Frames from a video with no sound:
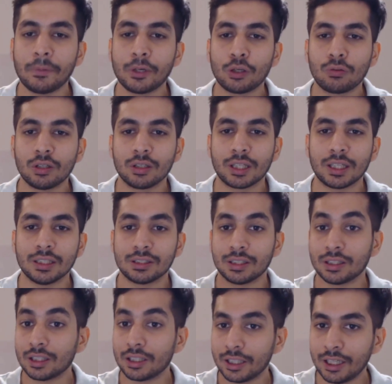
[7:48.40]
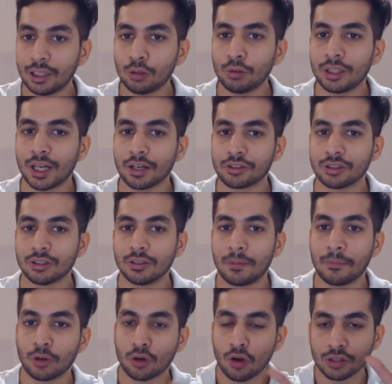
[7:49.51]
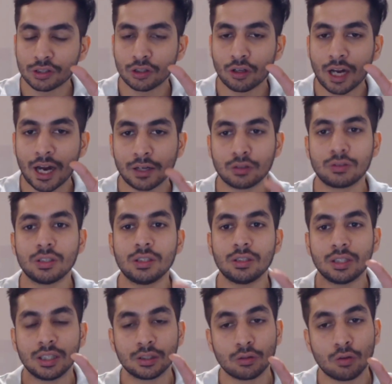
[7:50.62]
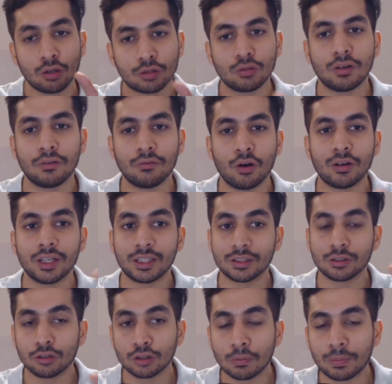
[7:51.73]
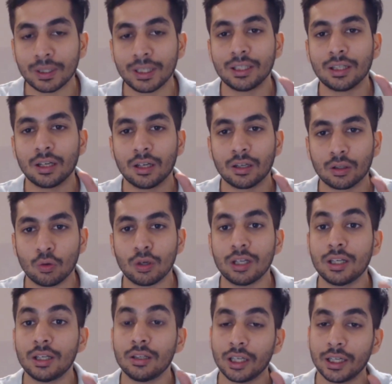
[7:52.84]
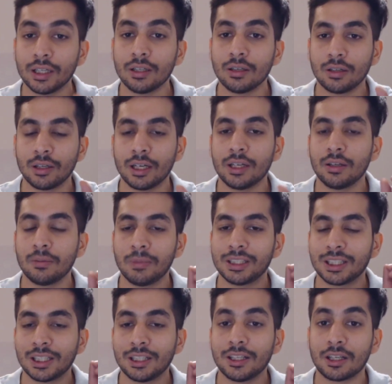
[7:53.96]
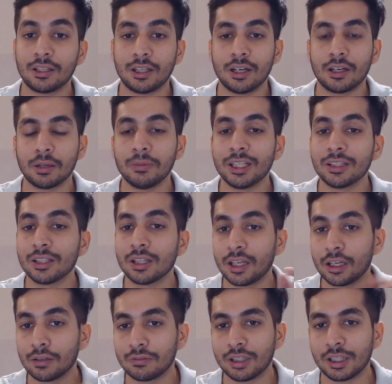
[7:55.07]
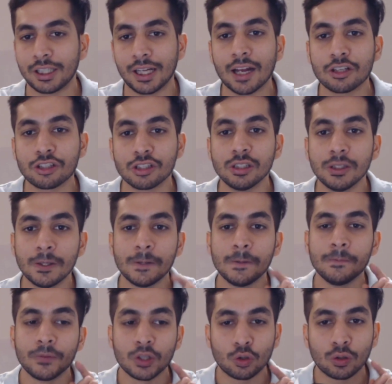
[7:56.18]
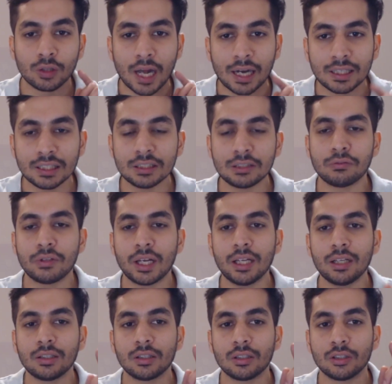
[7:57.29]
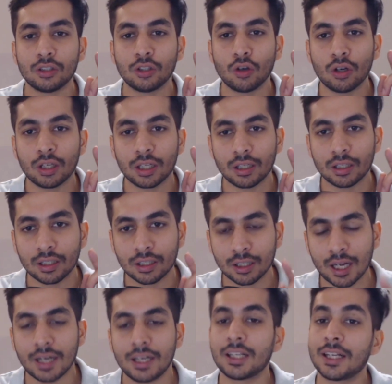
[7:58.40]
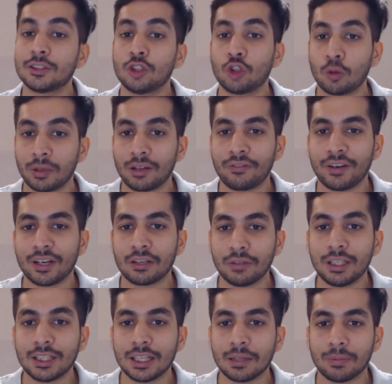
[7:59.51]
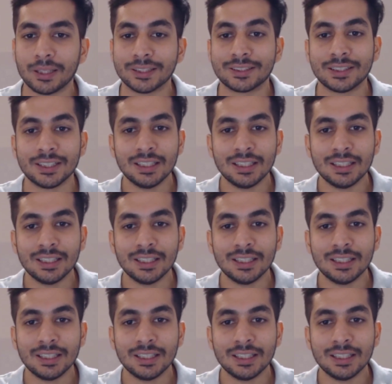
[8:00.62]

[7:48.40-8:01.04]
particular case, in the E2 reaction, because your hydrogen is also involved, it is also playing a role in basically determining the rate of the reaction. So that is where your kinetic isotopic effect will take place.